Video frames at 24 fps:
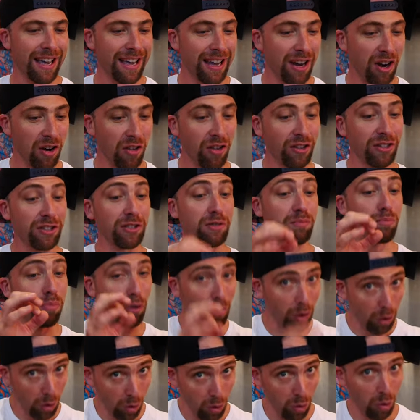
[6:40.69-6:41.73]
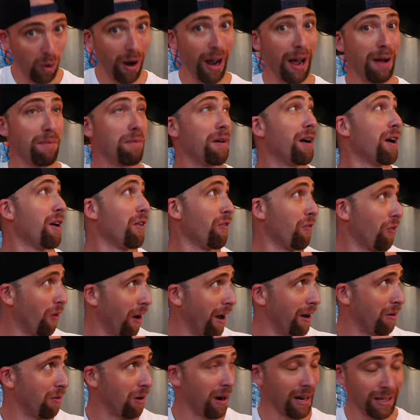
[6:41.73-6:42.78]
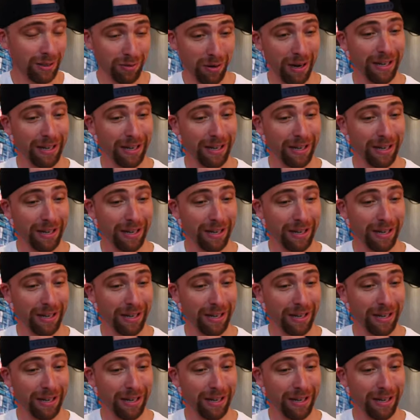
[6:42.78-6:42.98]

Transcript: Here, this is blue crab fried rice,